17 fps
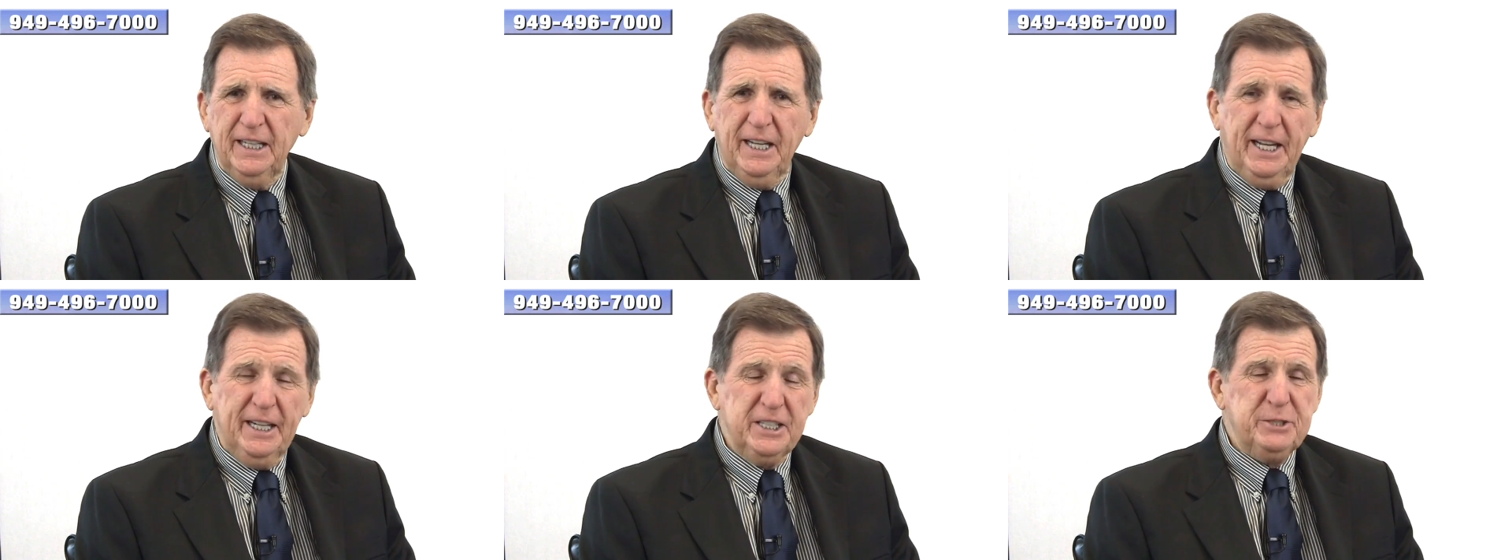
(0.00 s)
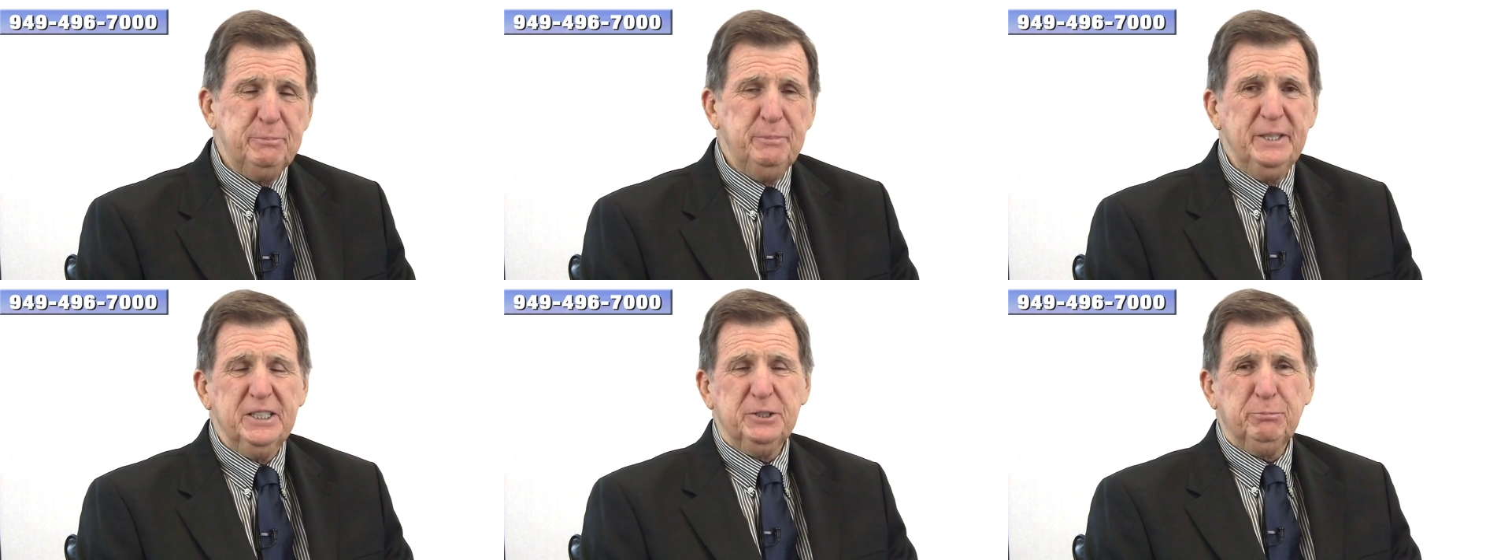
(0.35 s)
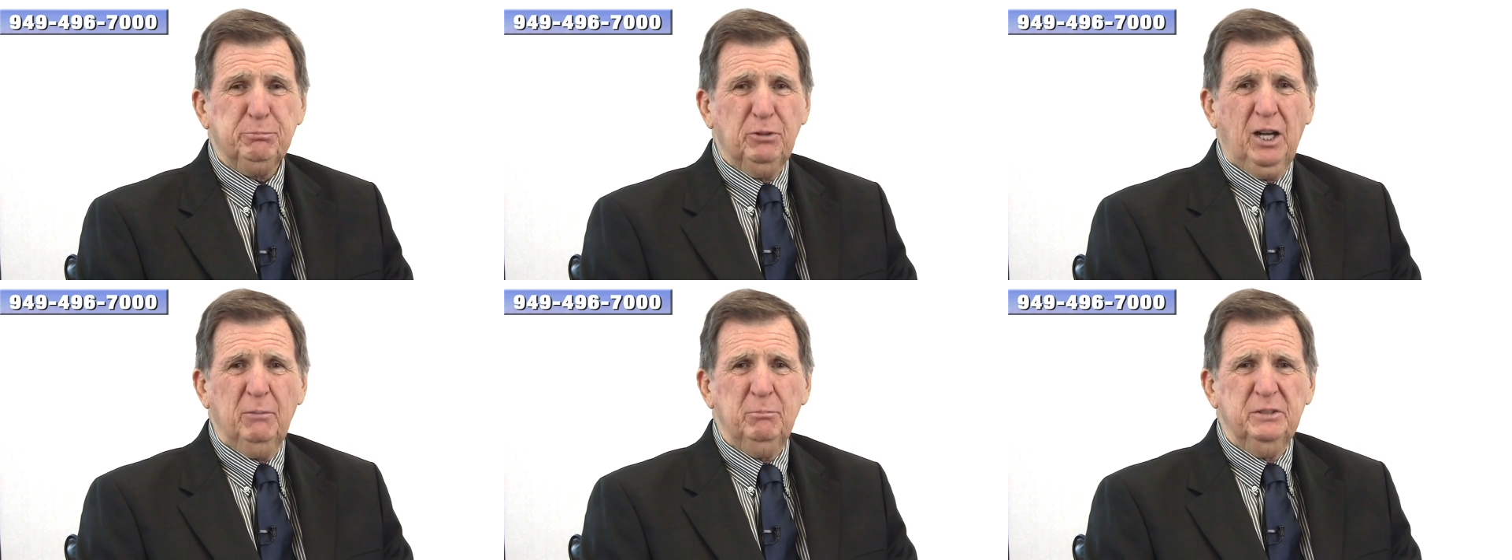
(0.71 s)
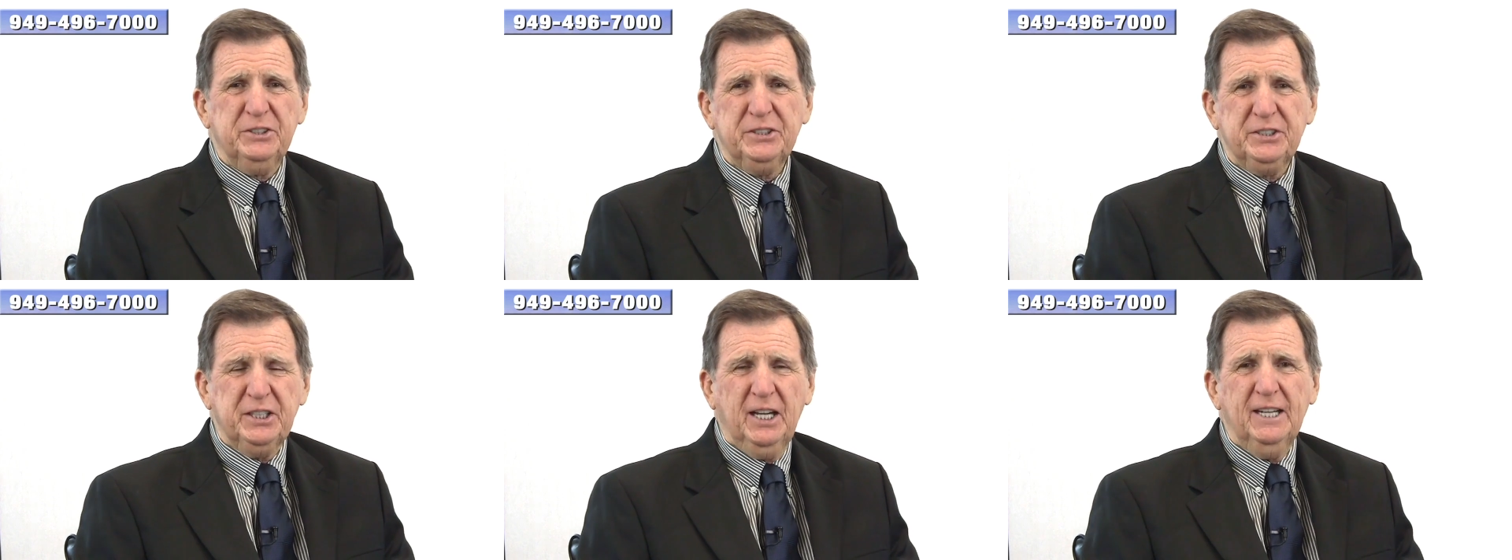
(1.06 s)
And his biggest problem at
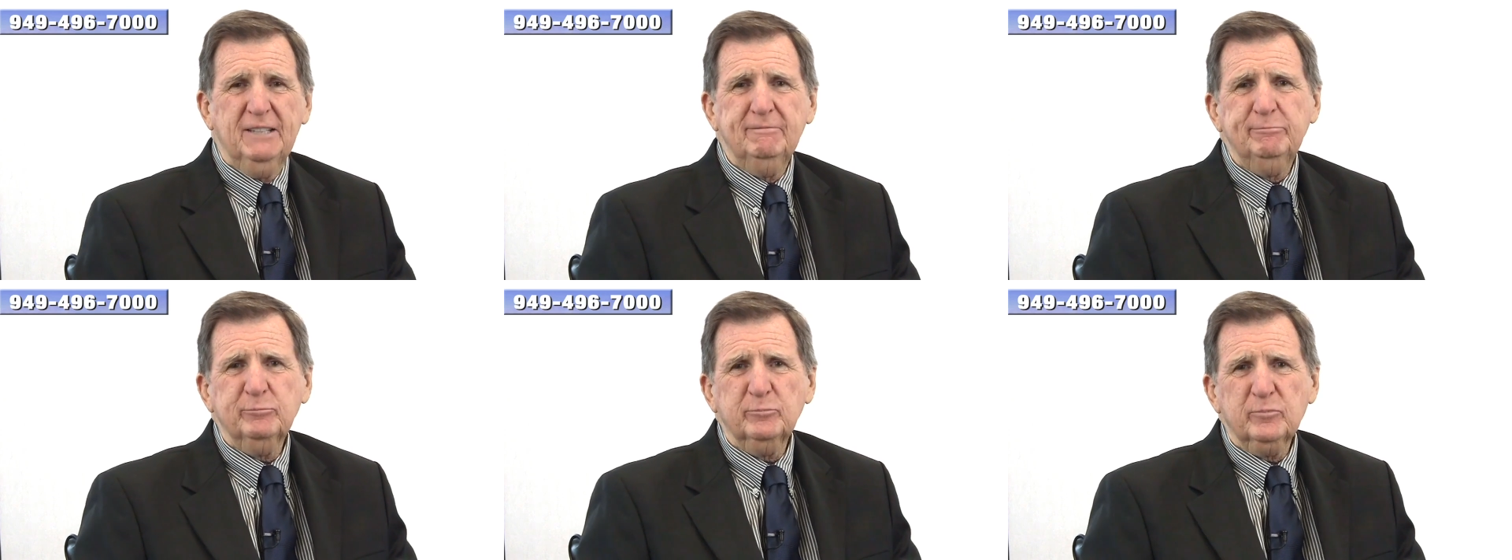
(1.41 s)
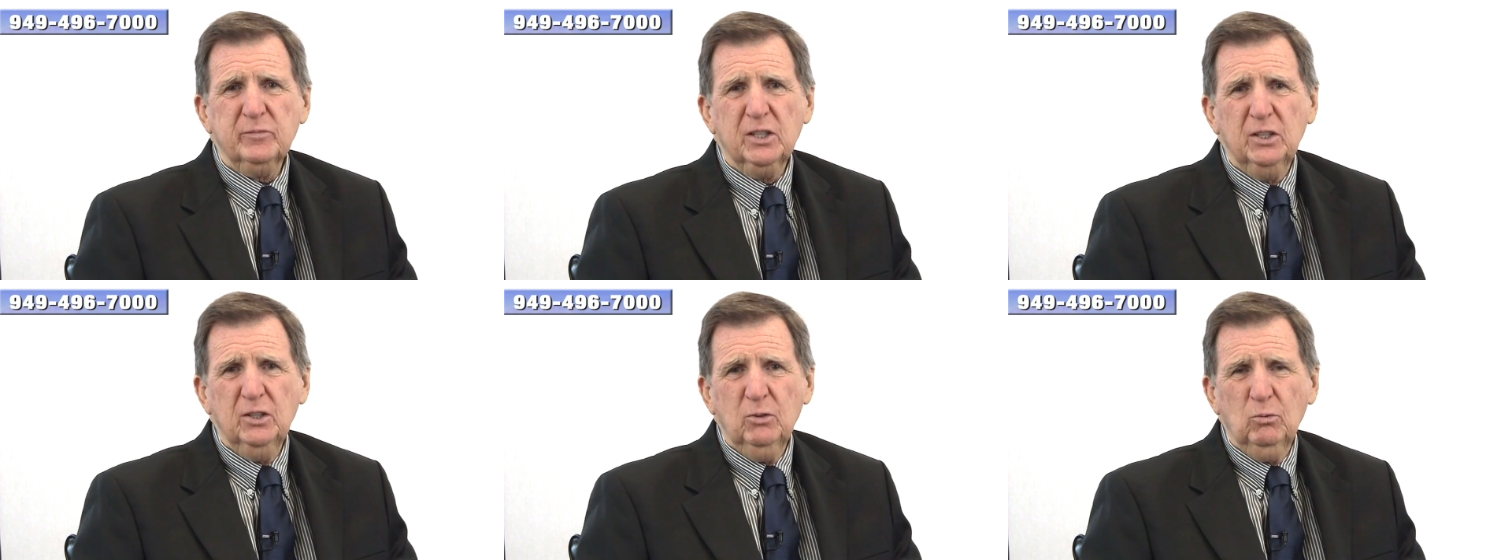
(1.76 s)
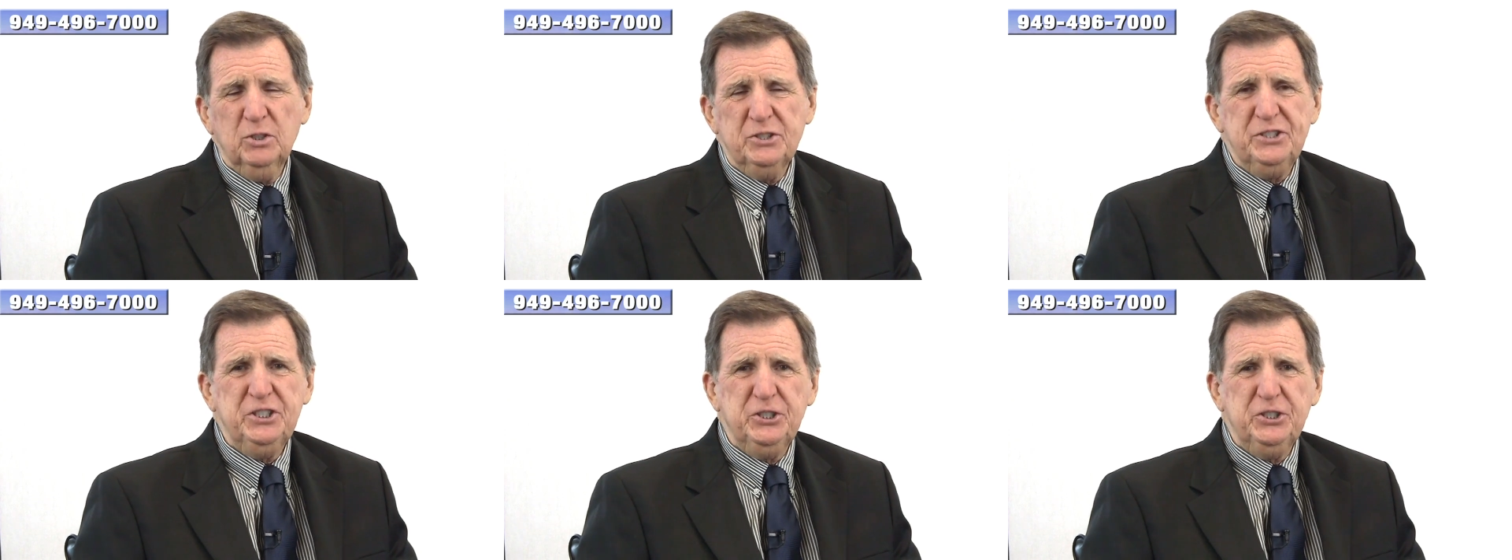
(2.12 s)
the time was